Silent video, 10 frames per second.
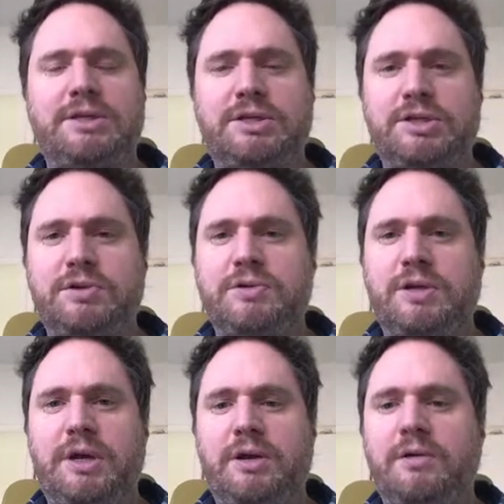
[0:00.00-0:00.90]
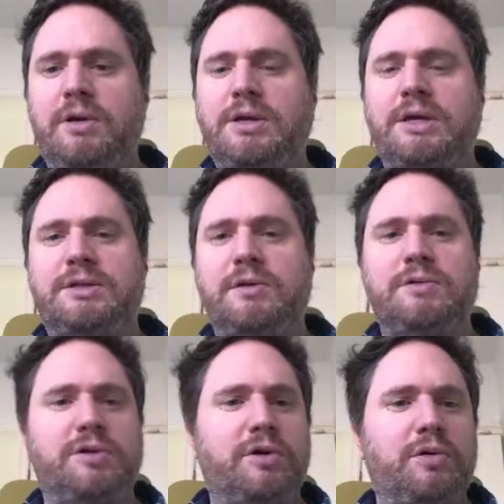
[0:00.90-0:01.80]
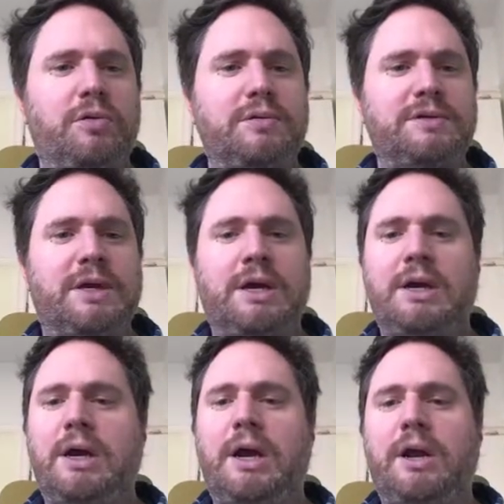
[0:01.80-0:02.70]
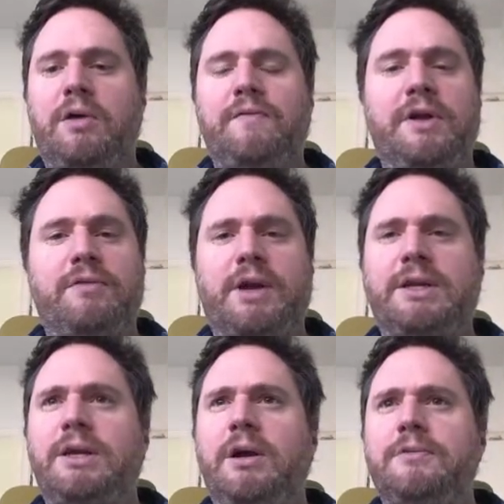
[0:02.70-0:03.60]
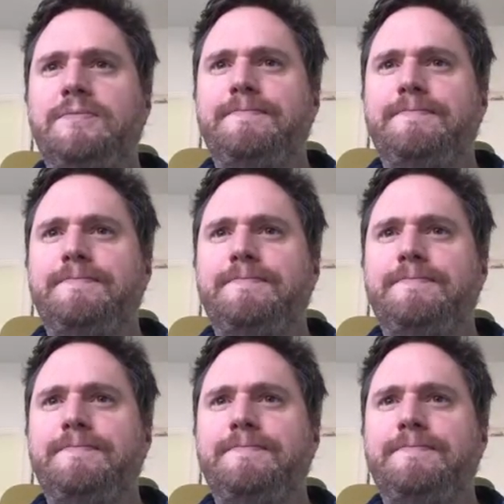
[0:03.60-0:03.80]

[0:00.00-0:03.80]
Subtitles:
Just choose your yes, no's or your alls, and hopefully you're ready to go.